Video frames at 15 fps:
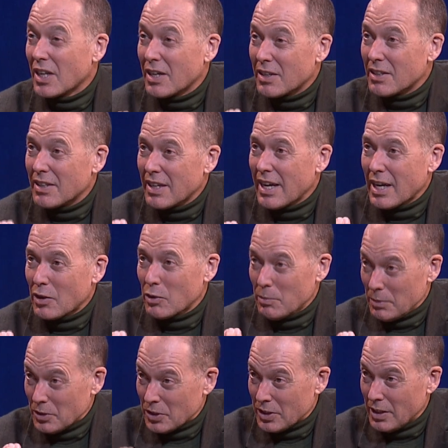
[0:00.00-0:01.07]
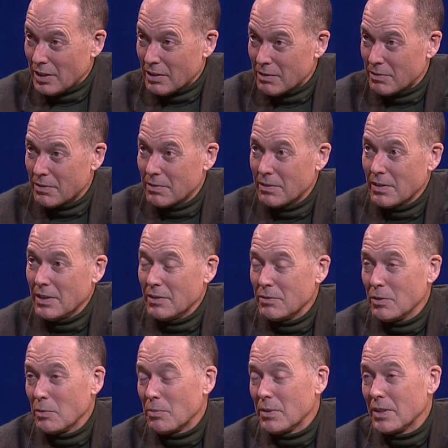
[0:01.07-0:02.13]
our equitable share of
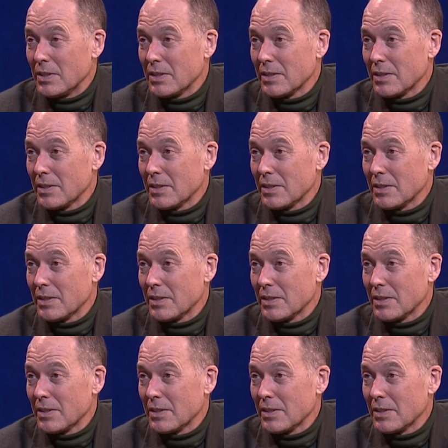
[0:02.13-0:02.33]
footprint.